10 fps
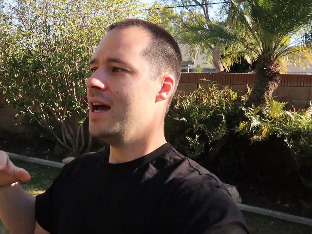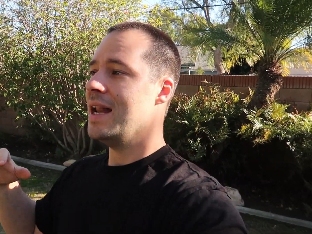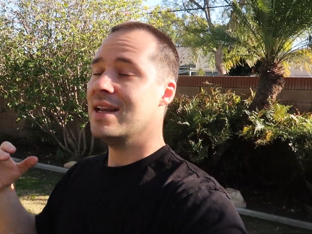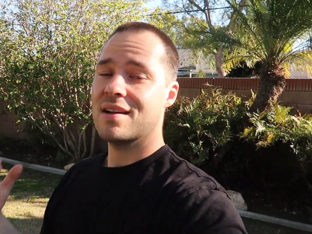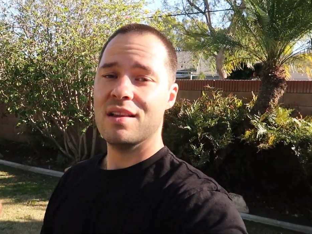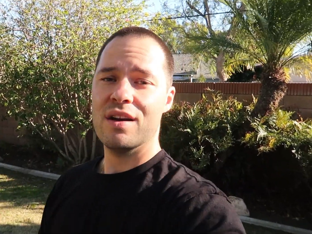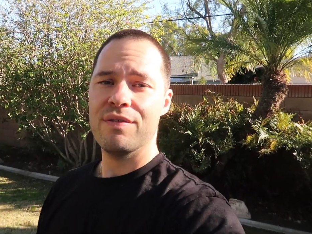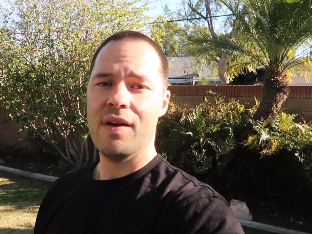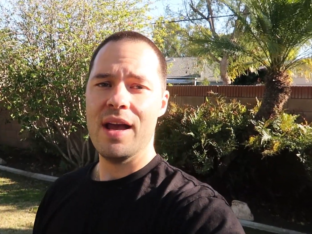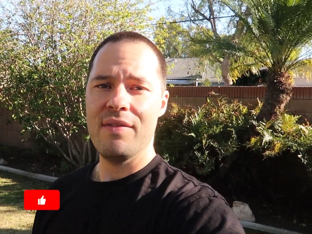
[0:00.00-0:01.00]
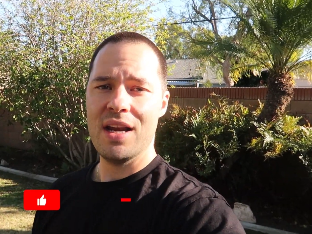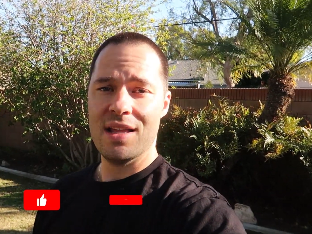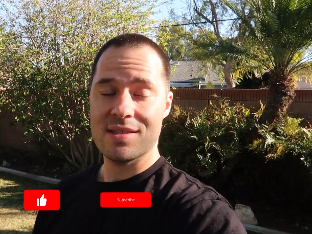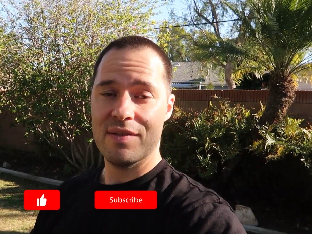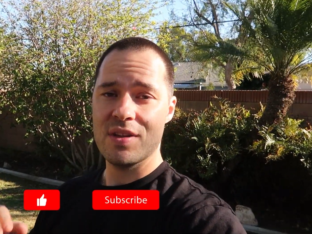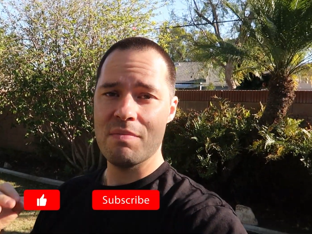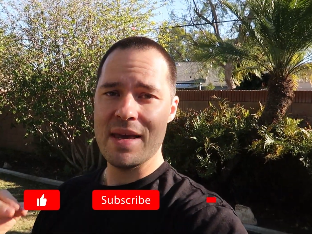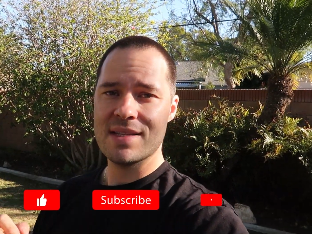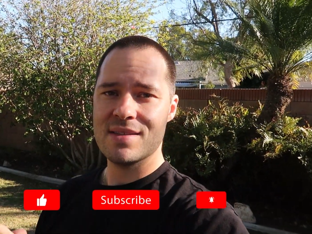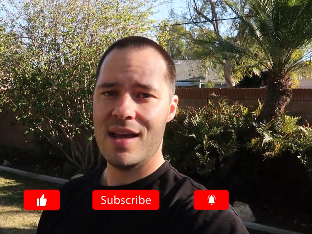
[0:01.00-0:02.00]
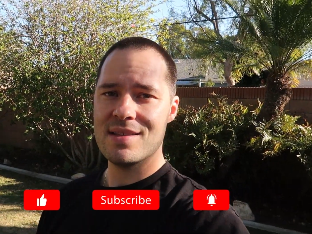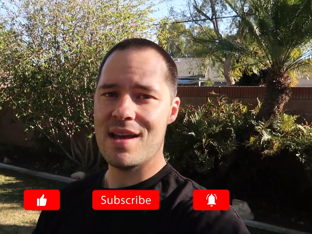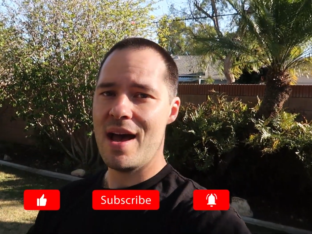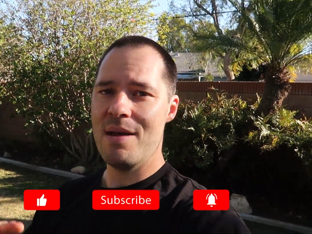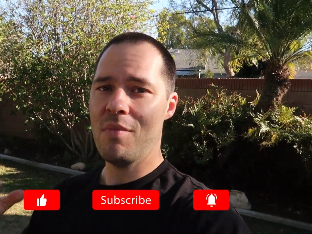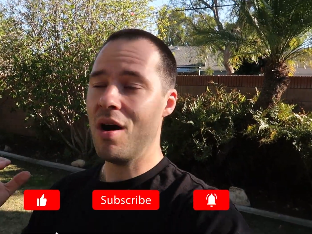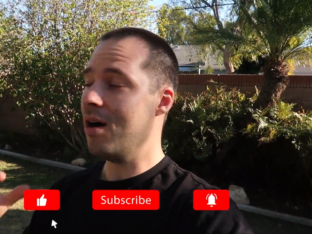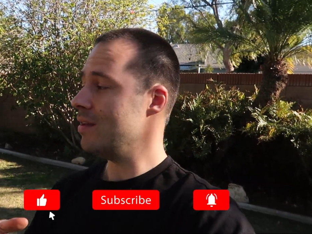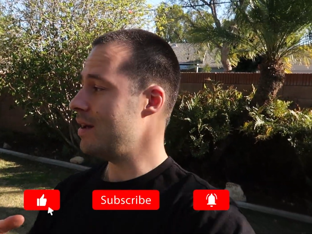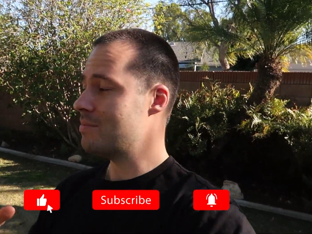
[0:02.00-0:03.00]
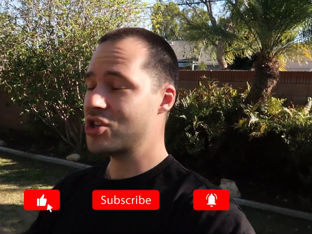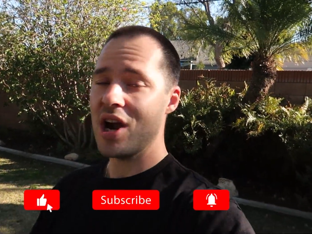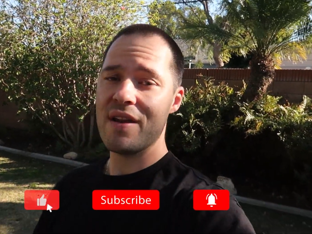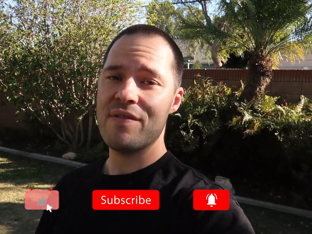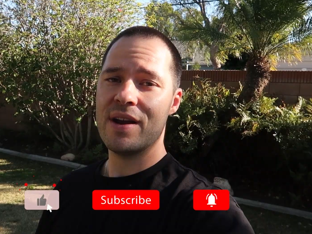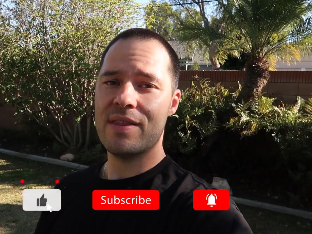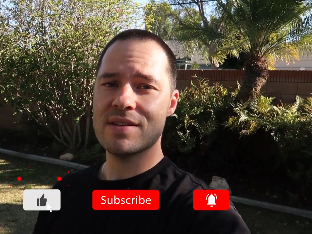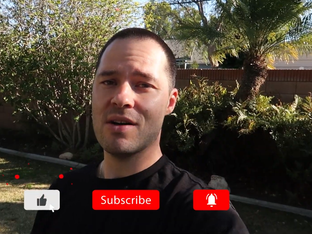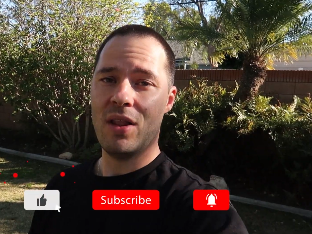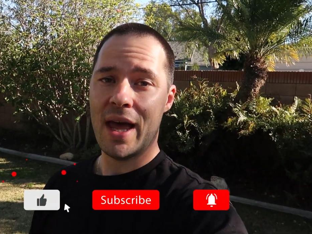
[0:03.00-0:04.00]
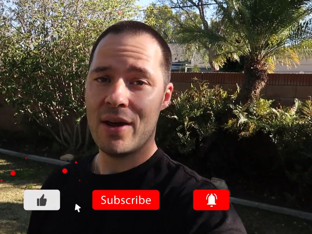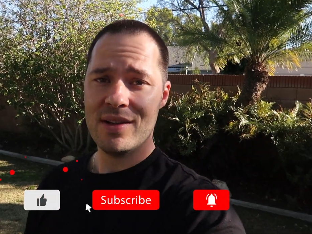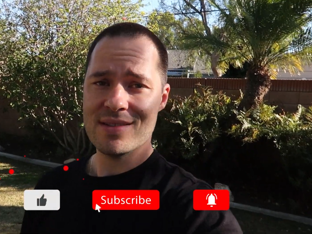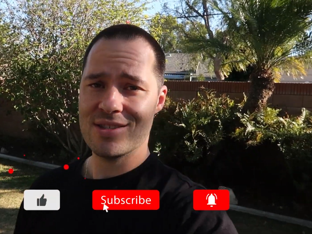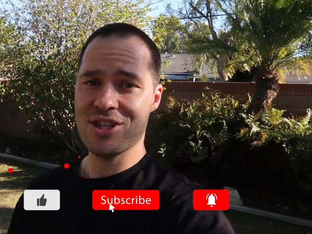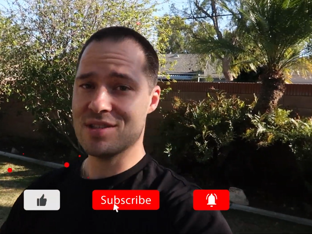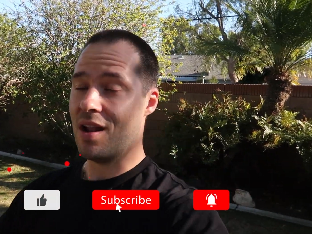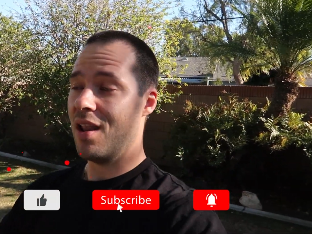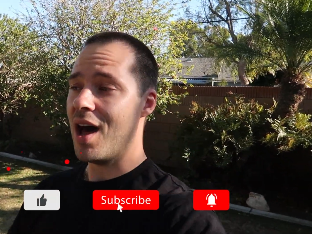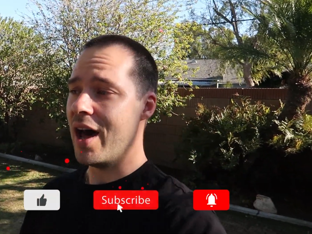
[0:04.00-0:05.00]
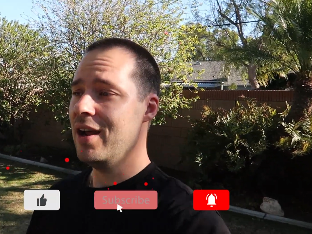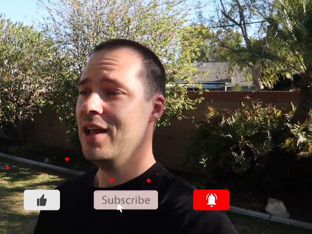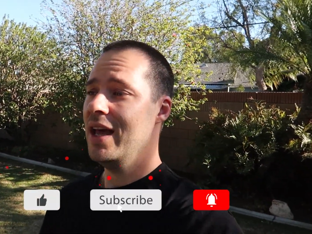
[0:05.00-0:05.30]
I need to clarify if any of that stuff didn't make sense. I'm trying to figure this all out. It's just a lot.